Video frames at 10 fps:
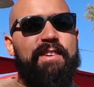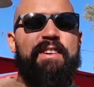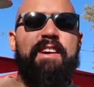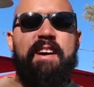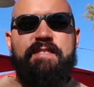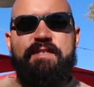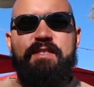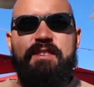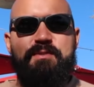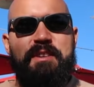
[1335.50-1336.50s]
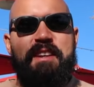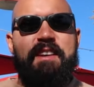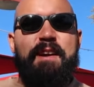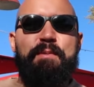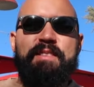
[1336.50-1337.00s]
go to Costco because we need
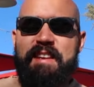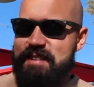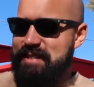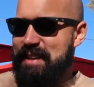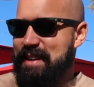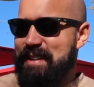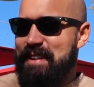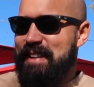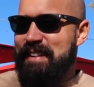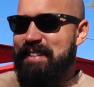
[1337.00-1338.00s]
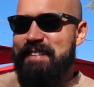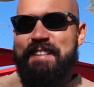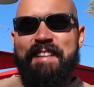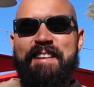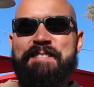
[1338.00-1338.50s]
a couple things.
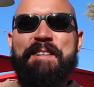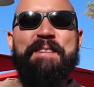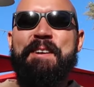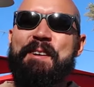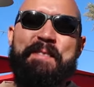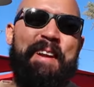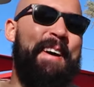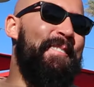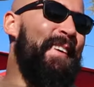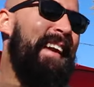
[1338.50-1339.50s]
They still don't open up for